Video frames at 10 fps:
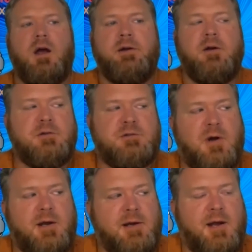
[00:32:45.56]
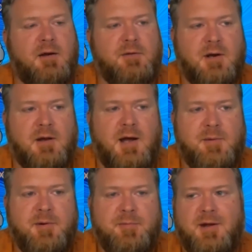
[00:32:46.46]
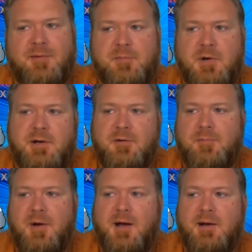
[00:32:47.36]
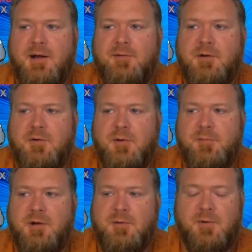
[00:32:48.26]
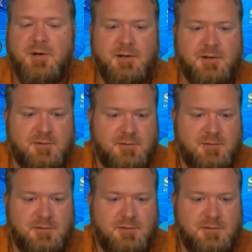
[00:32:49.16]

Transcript: notice right now that a lot of people that have money are buying heavy equipment and renting.